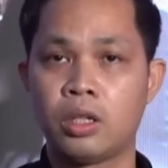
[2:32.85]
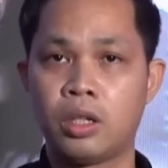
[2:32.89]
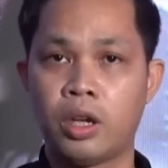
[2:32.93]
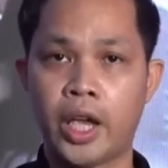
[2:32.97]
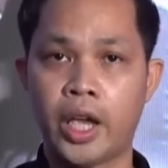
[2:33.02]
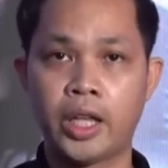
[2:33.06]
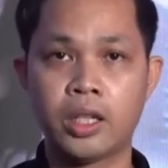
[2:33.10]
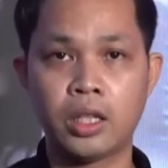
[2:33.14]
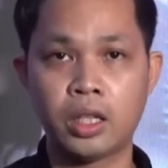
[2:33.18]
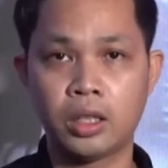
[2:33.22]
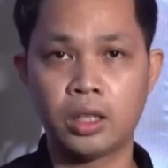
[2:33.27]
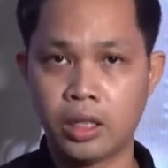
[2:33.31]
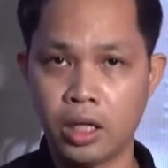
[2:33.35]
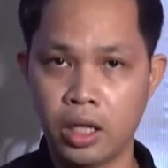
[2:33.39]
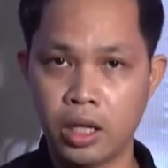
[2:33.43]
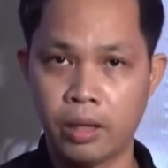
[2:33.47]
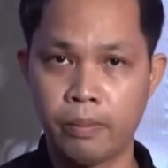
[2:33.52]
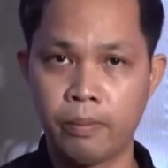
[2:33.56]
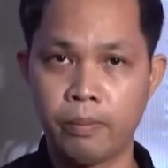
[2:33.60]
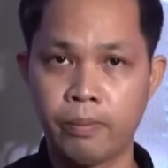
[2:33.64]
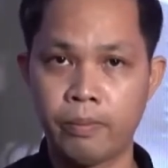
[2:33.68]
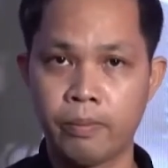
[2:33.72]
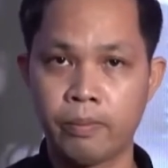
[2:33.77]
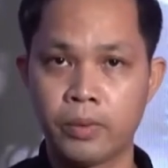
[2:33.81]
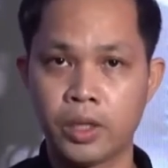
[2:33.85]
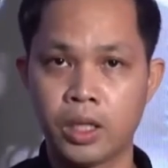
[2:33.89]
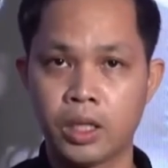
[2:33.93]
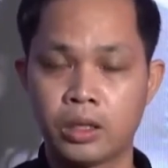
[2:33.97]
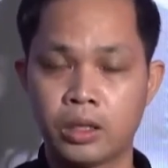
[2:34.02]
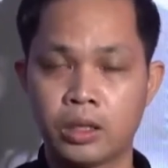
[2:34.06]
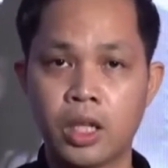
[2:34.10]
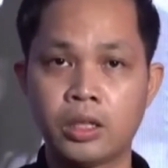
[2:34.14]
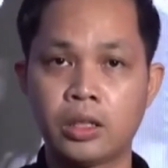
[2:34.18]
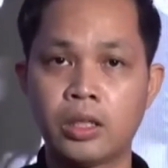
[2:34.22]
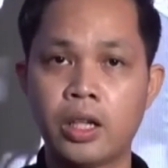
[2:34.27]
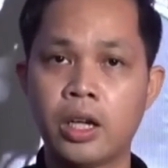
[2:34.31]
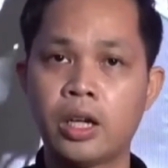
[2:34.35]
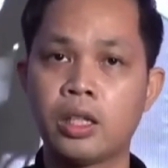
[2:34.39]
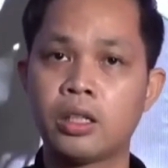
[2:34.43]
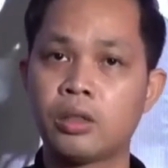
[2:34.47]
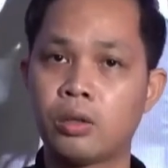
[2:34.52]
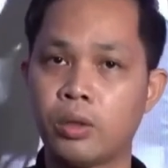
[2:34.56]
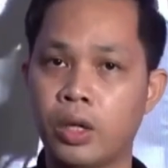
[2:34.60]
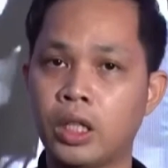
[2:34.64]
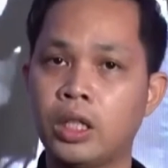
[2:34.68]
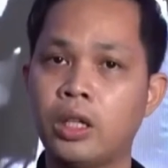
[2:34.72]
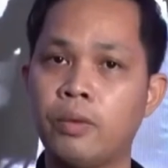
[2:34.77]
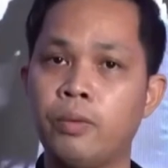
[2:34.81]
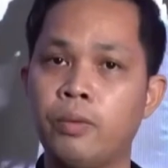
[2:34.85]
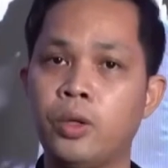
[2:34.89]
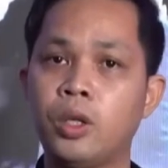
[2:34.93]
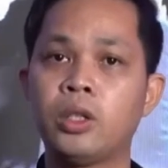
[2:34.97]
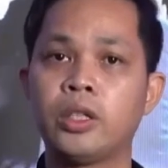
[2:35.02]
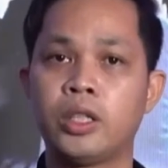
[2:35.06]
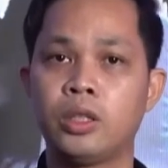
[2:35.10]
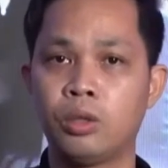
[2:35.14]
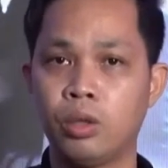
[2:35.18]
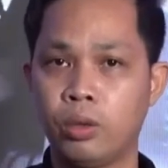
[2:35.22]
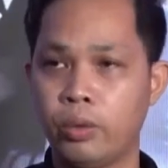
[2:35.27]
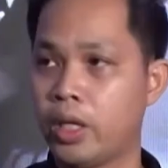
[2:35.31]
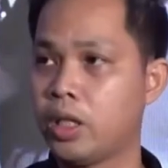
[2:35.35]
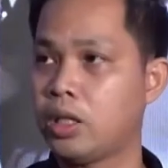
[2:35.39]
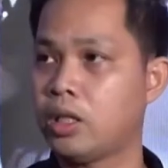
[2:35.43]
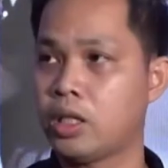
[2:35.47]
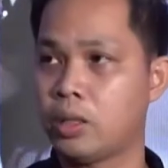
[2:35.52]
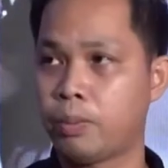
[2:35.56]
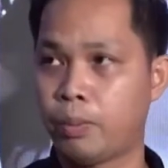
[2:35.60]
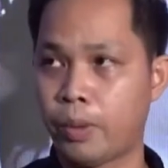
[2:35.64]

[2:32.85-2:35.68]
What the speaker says: and the team that they are credible in doing this